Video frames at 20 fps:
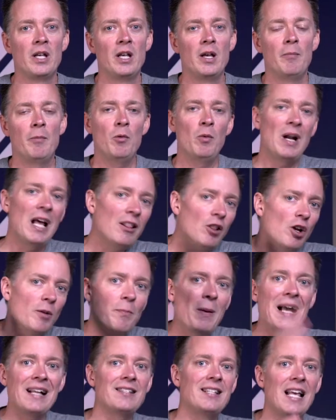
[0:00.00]
But when I look
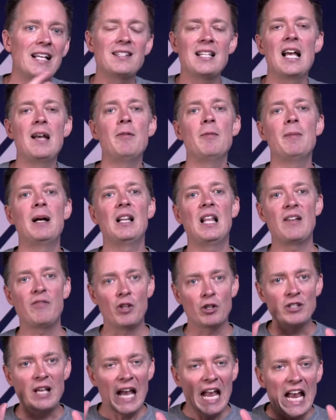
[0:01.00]
back to that time in my life,
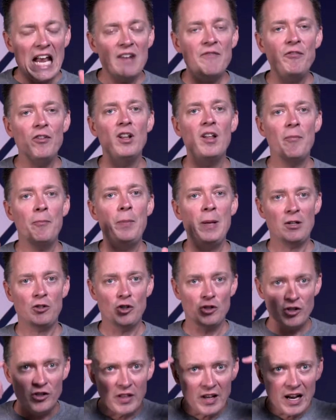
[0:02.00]
there's a handful of
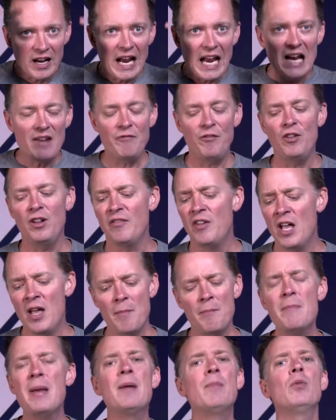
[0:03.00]
pictures and a handful of
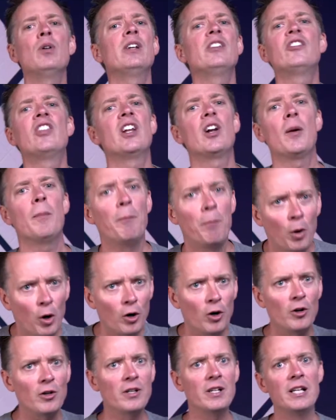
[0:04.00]
memories that are
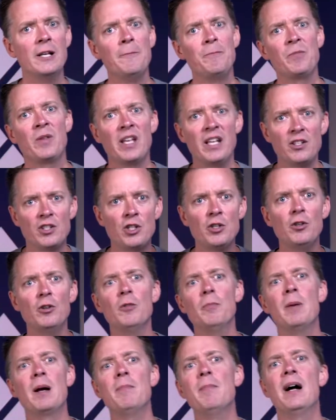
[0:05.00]
burned
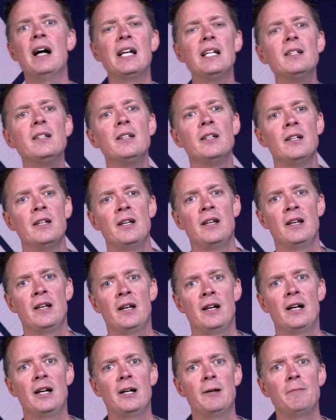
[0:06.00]
into my mind
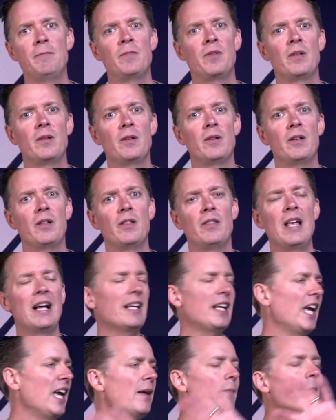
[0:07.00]

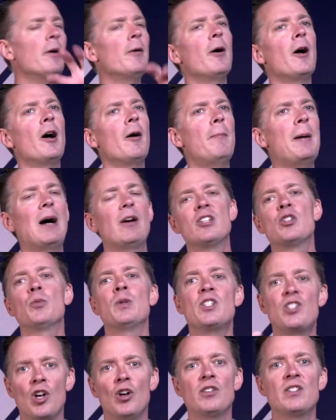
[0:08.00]
that came about as a
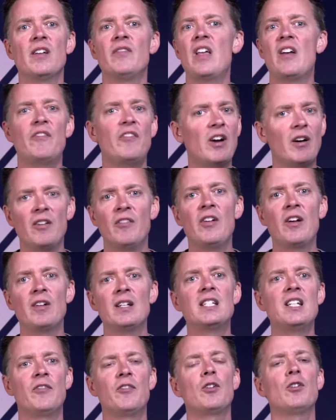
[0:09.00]
result of that very, very
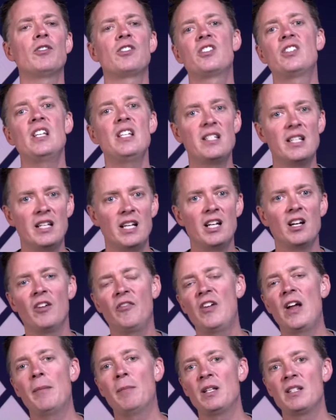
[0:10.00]
difficult season in our
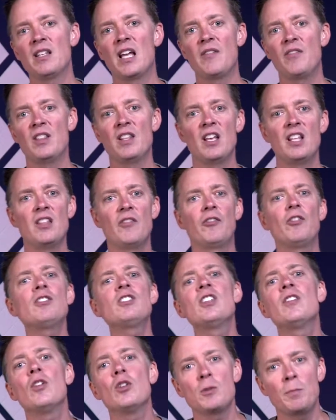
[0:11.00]
family's life. And the
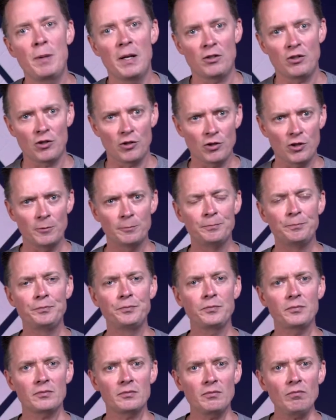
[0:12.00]
first of those pictures
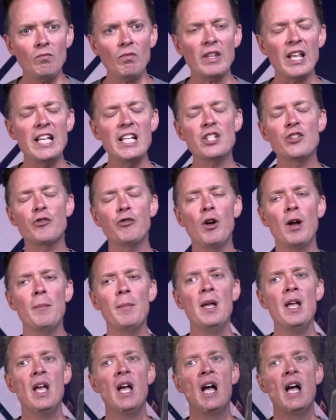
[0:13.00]
is from